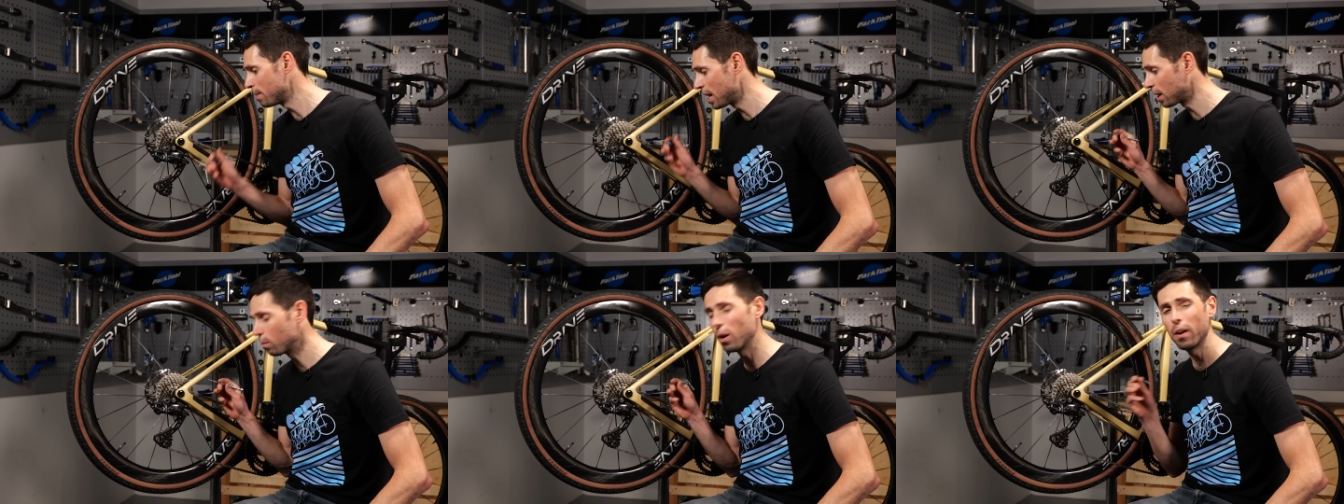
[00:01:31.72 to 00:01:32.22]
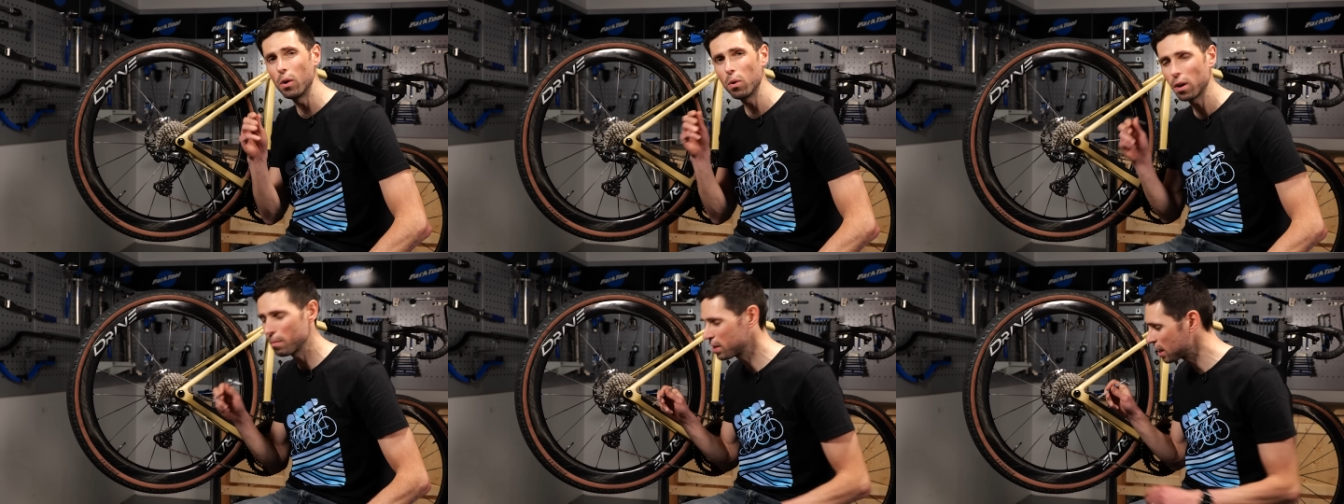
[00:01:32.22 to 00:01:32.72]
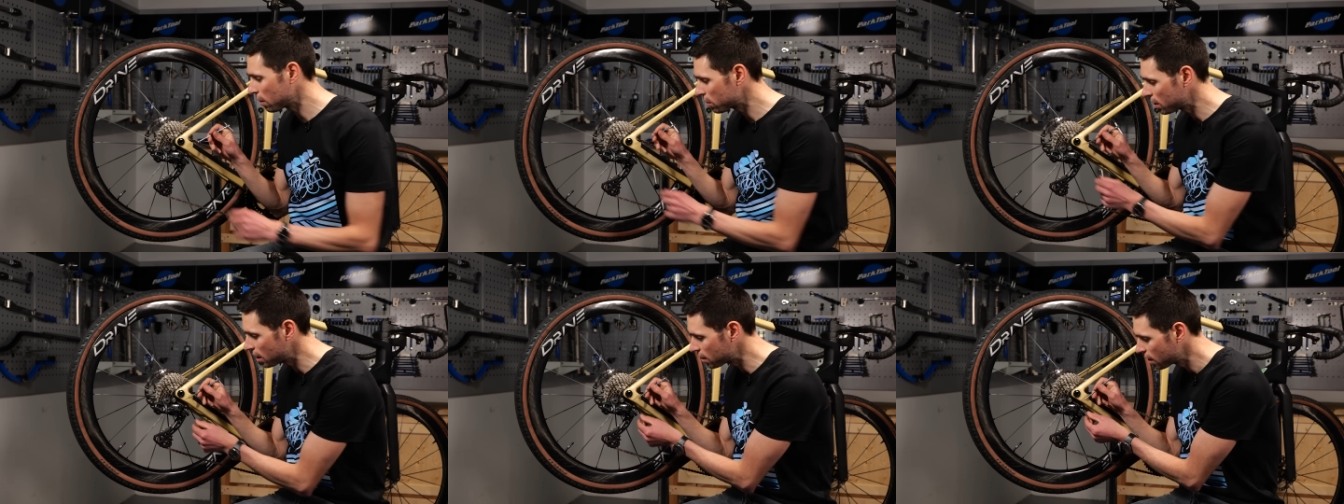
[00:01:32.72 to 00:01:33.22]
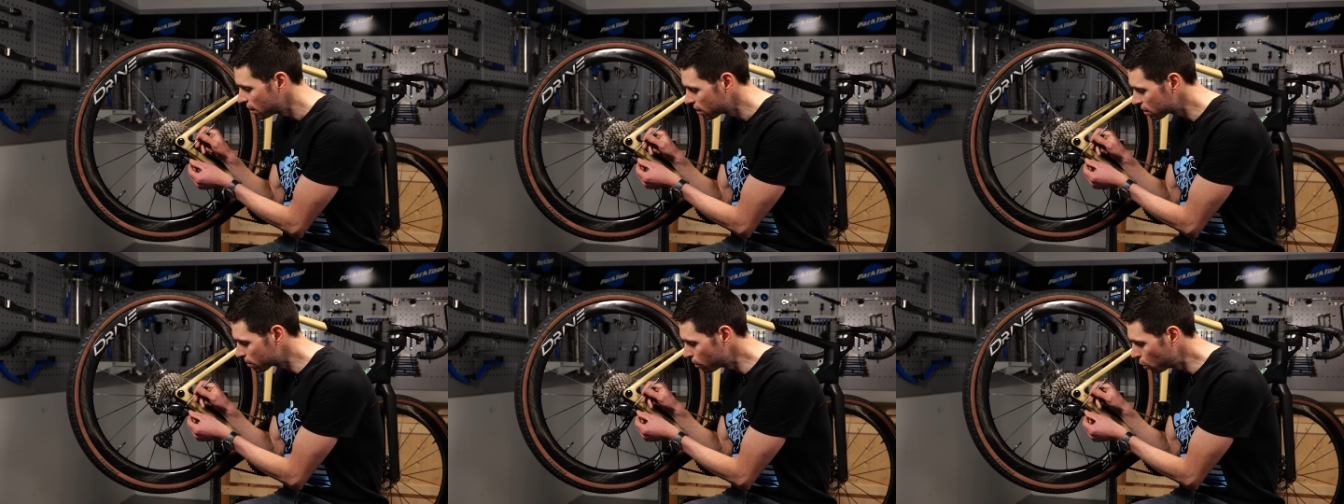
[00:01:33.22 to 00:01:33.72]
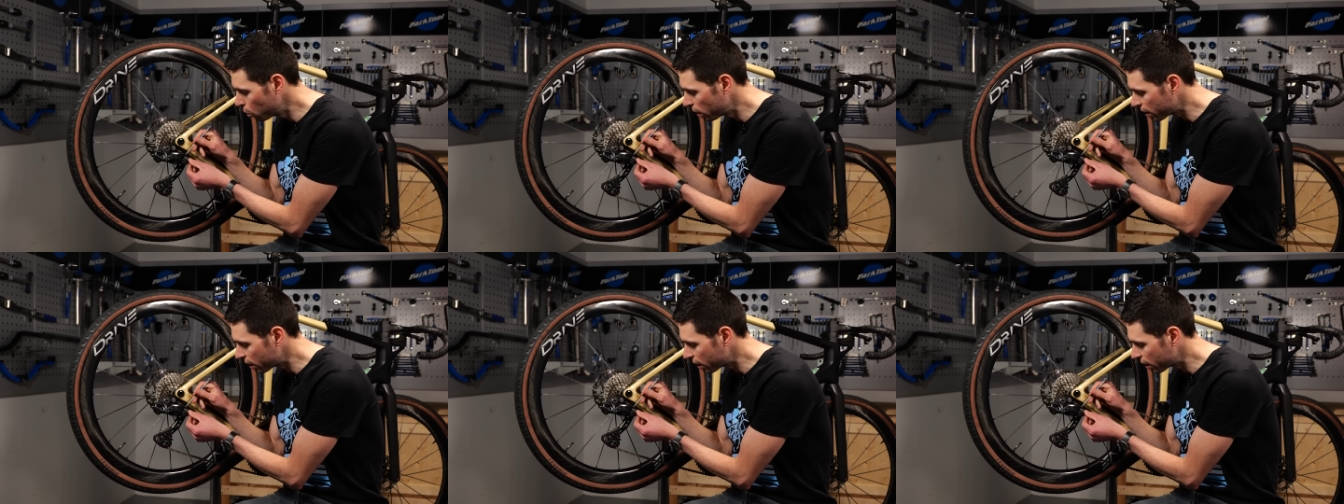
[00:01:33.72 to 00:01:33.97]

to make, well, it all comes down to this small